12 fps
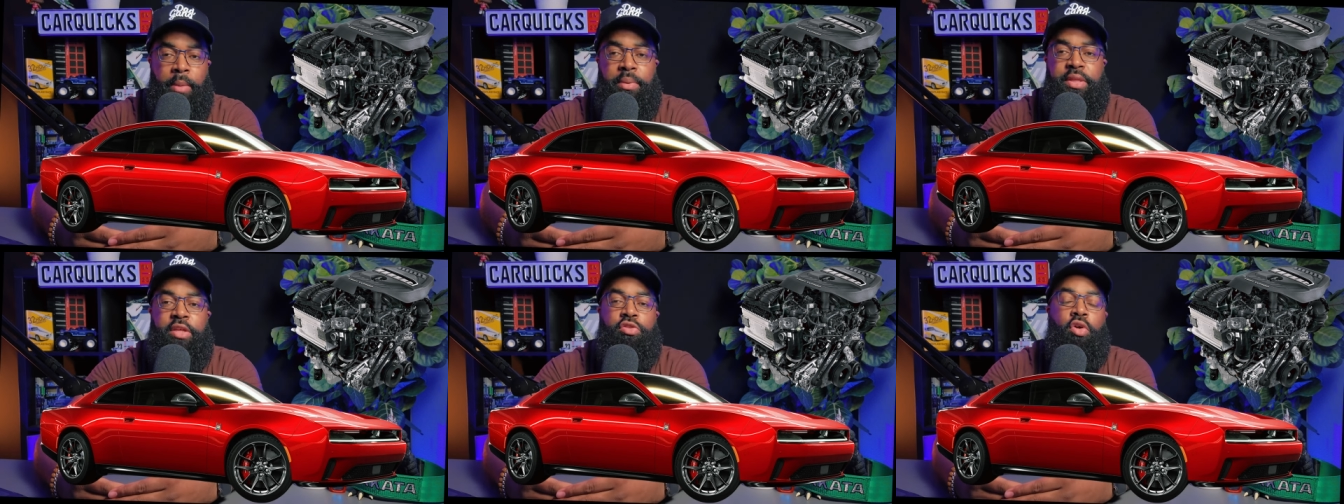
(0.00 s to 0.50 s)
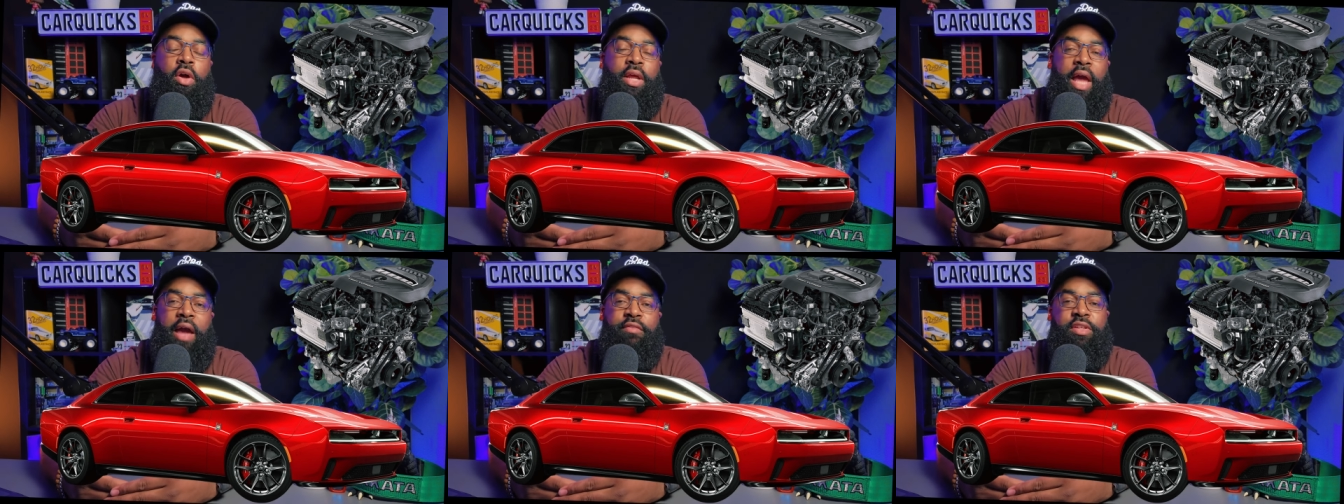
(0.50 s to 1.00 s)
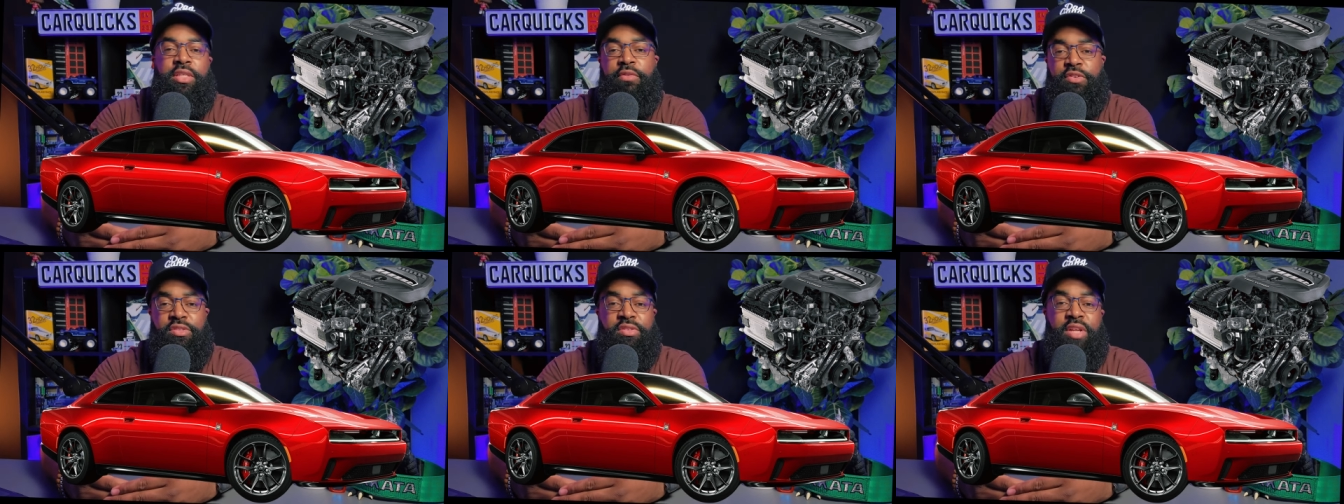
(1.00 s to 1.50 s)
but they started having
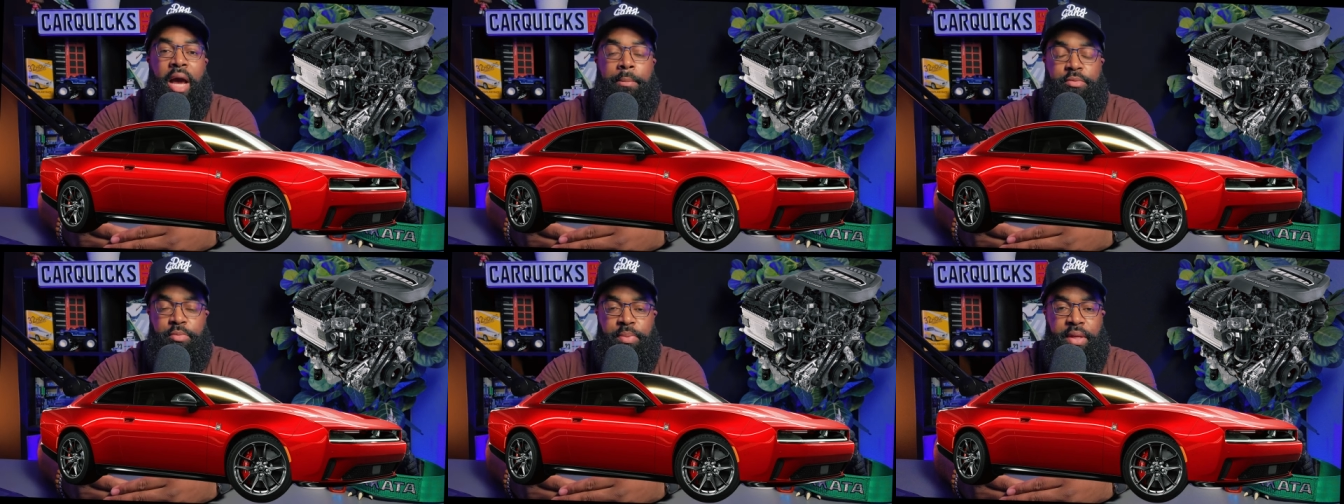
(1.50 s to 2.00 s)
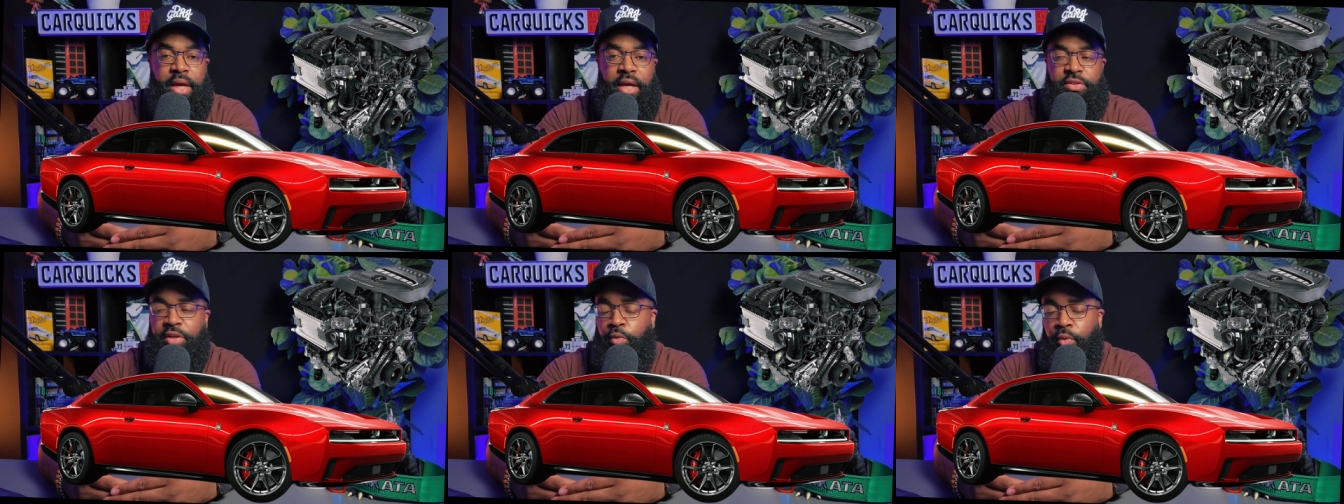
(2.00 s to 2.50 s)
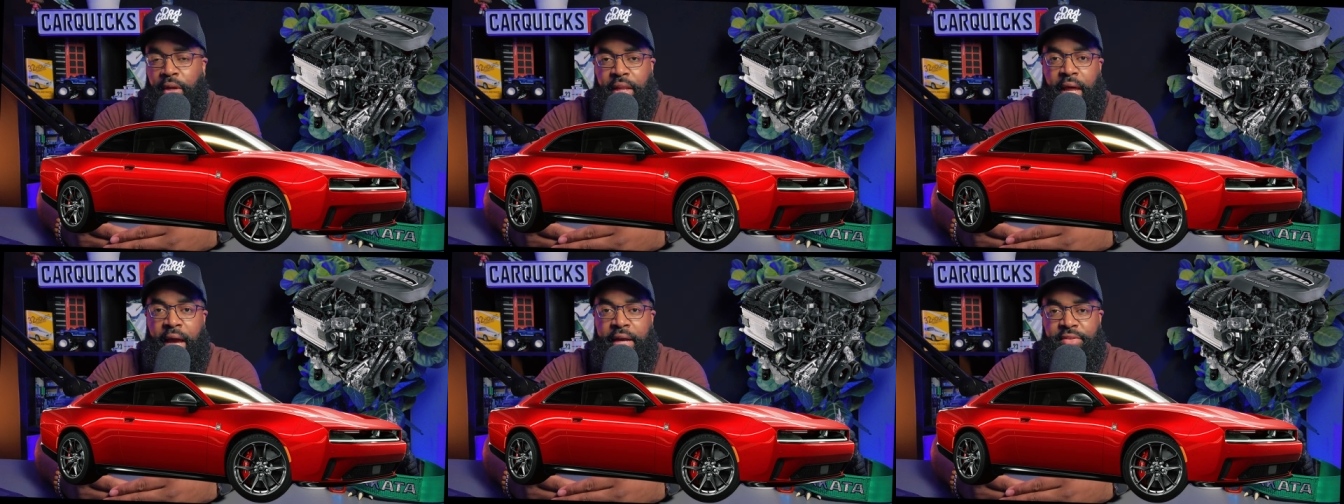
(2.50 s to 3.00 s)
different stops because they
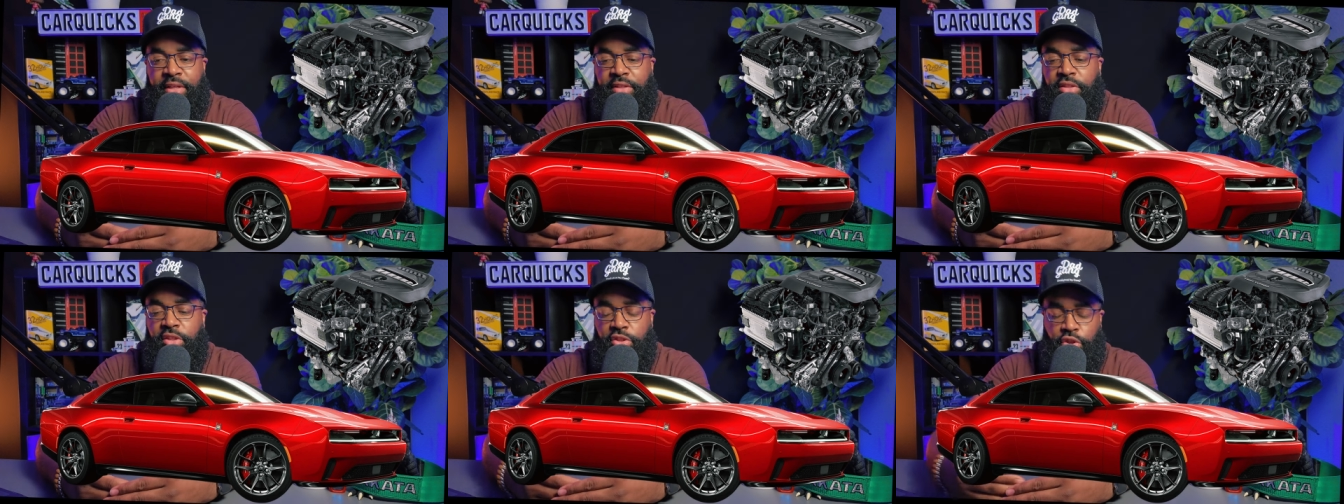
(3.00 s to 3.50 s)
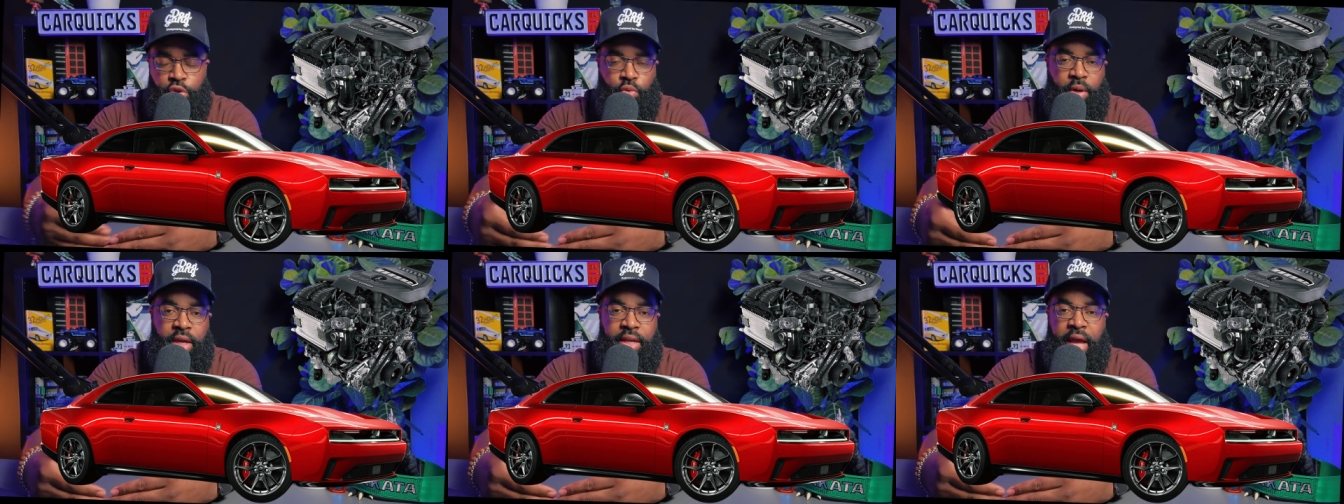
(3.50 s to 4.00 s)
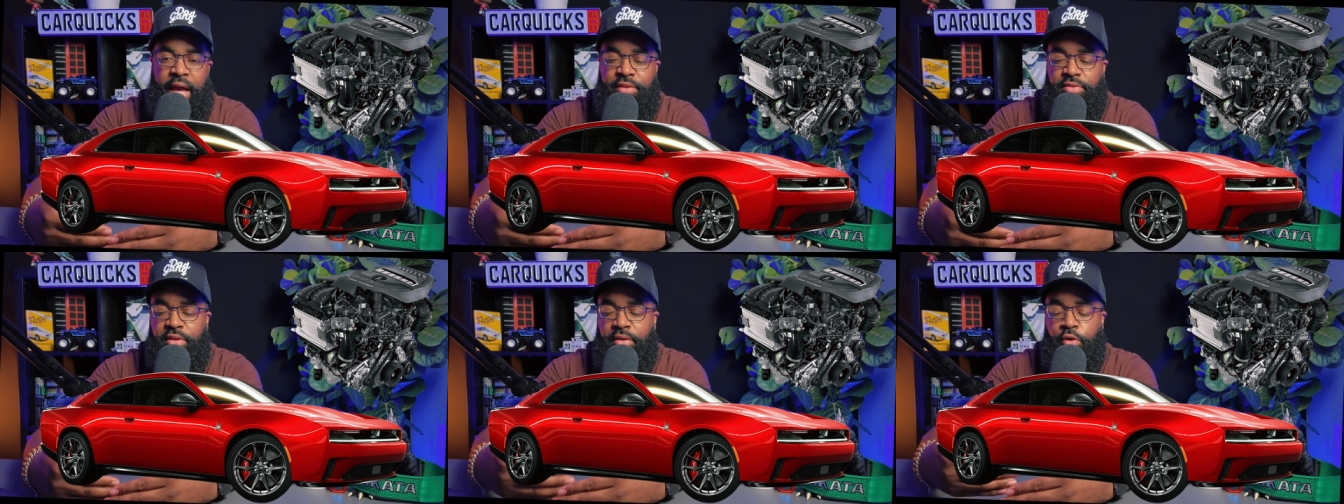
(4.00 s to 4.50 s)
realized that this train has
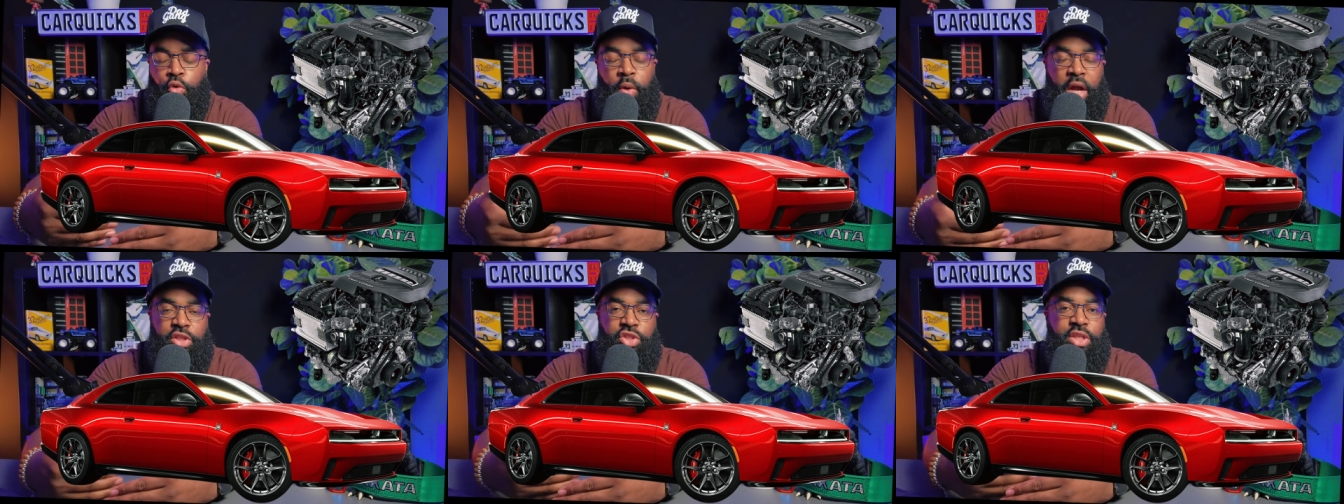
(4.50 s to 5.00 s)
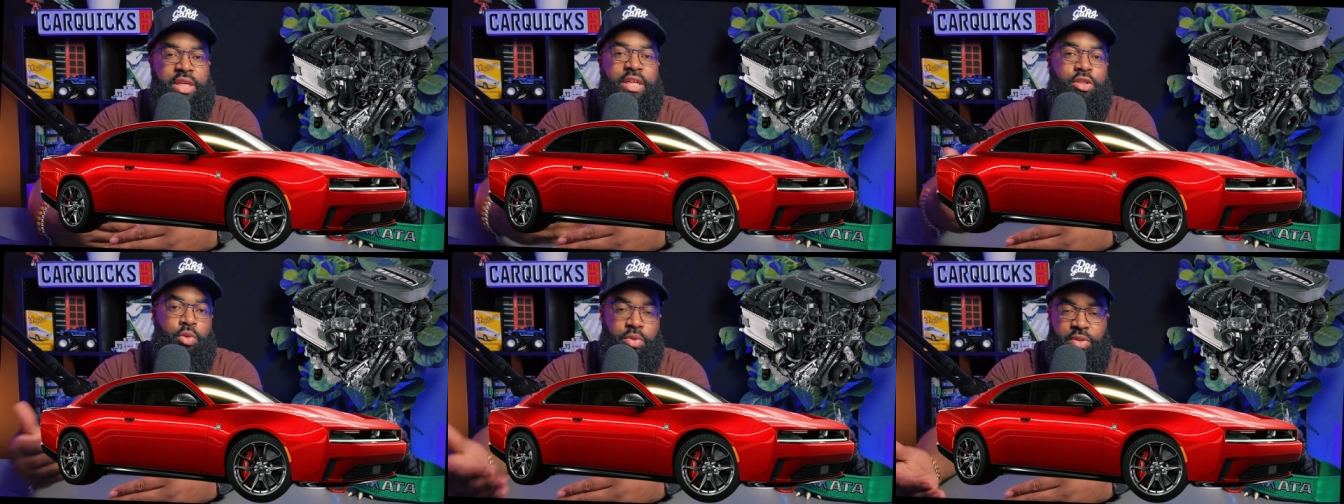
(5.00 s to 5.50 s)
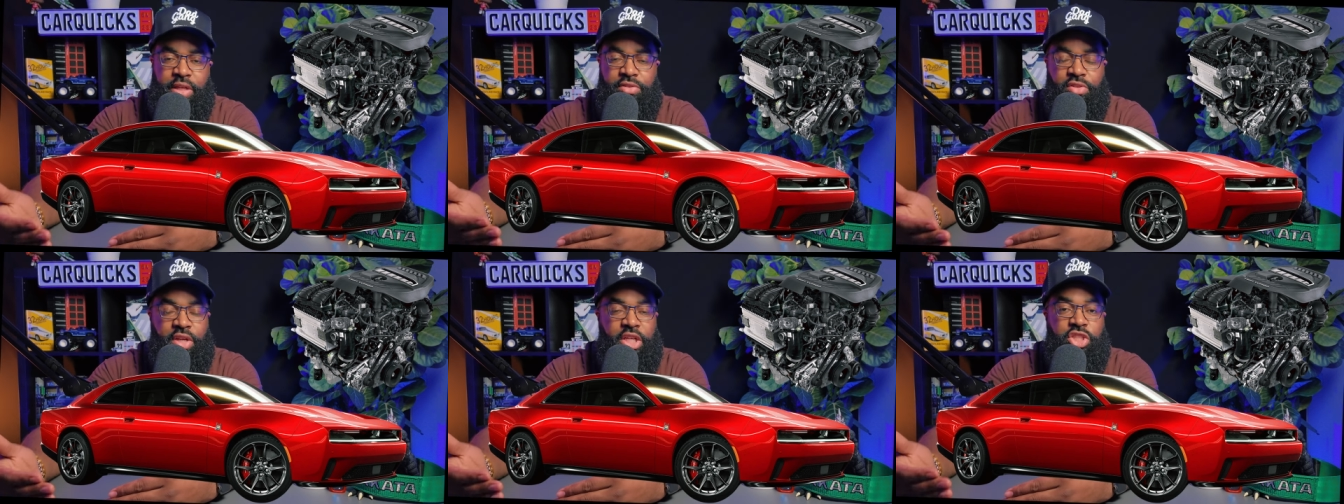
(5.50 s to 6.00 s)
to gradually get to its
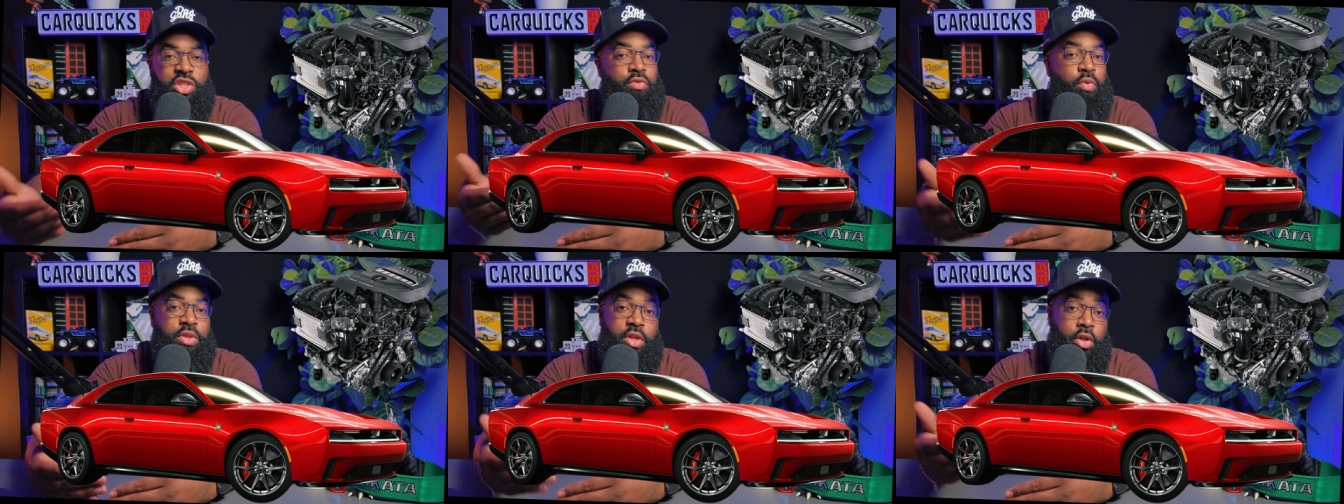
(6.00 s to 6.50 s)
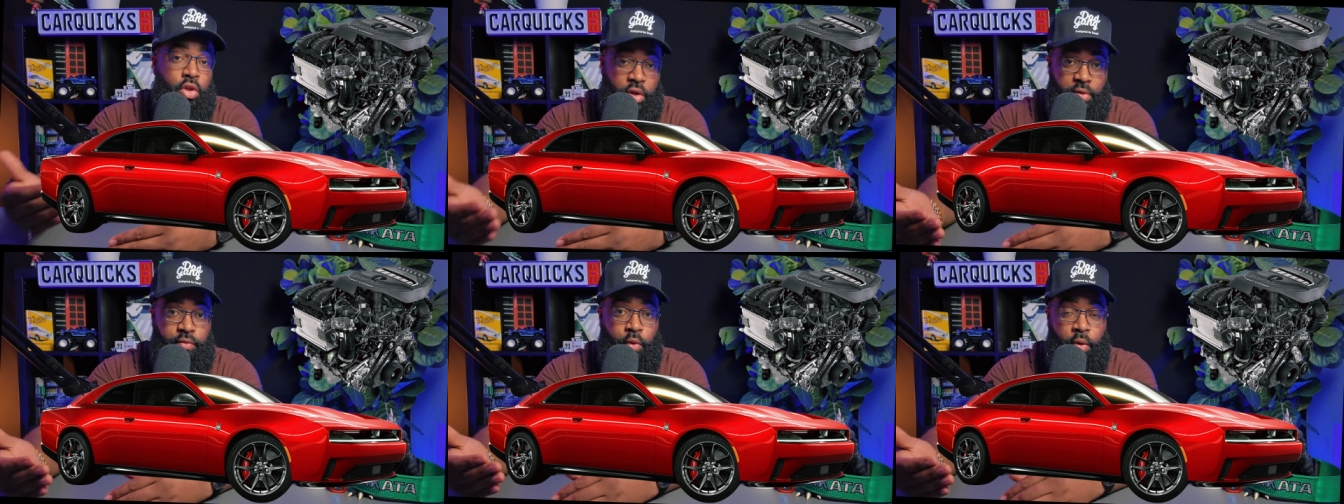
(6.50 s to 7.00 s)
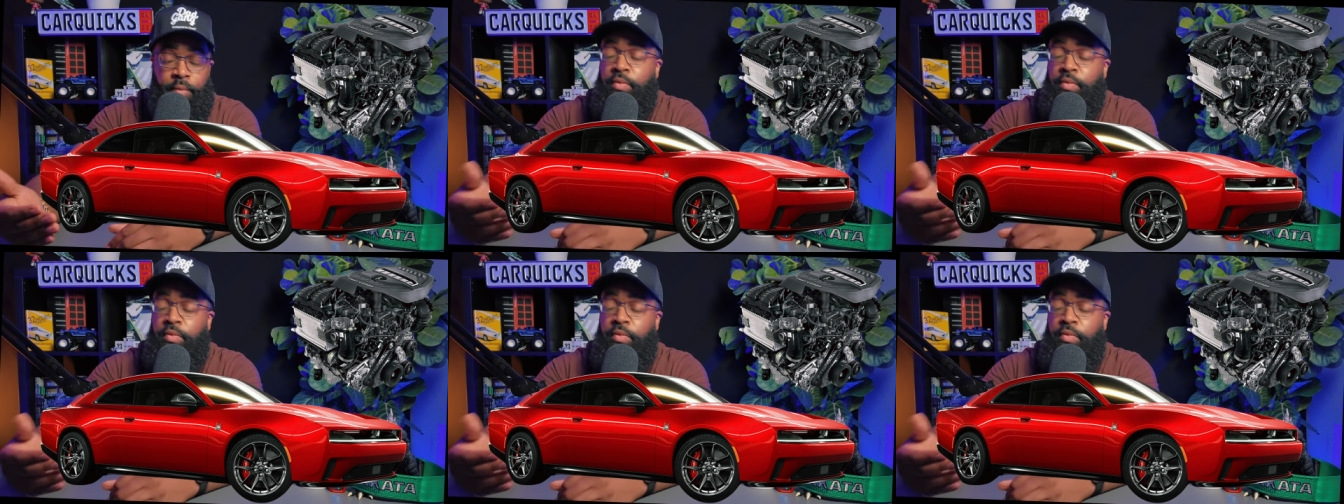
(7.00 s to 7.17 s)
destination of what they're looking for.